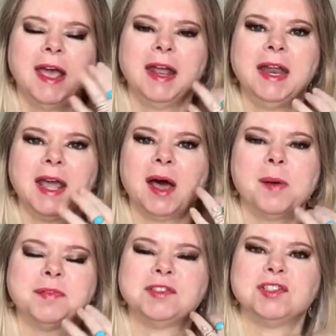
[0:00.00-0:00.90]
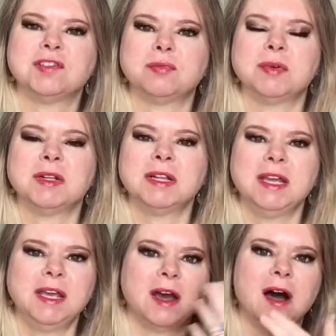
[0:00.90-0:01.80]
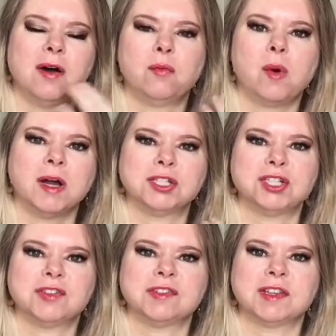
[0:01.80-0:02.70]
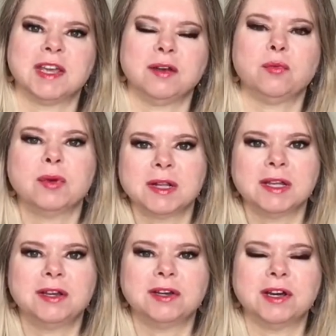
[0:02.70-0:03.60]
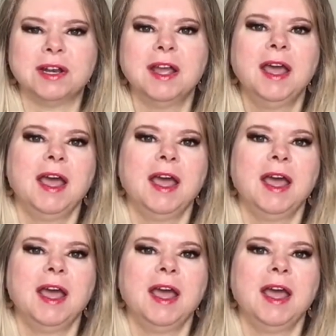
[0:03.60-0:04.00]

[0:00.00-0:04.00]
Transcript: and it helps just really uh, wash your skin really good.